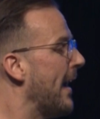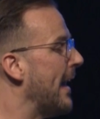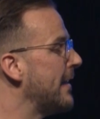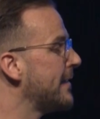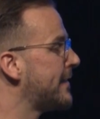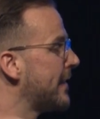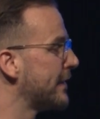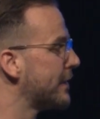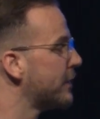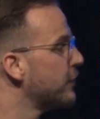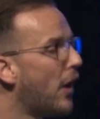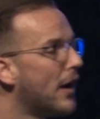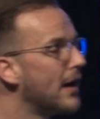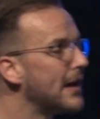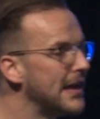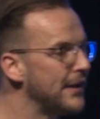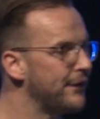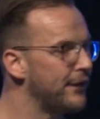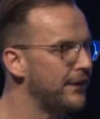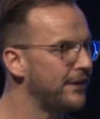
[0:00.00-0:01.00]
is it's
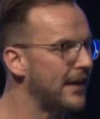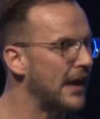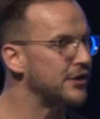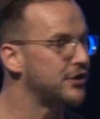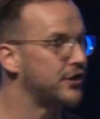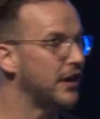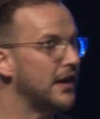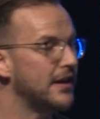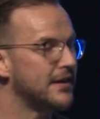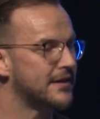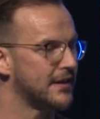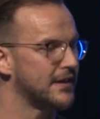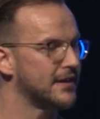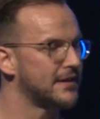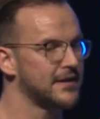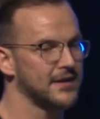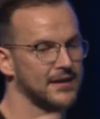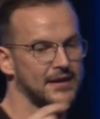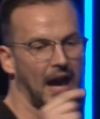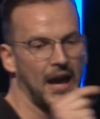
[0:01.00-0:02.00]
not even that
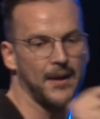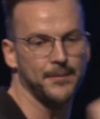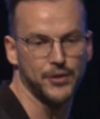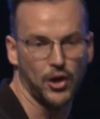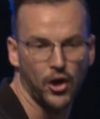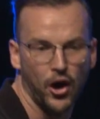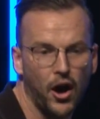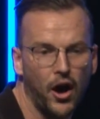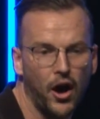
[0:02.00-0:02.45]
Jesus came to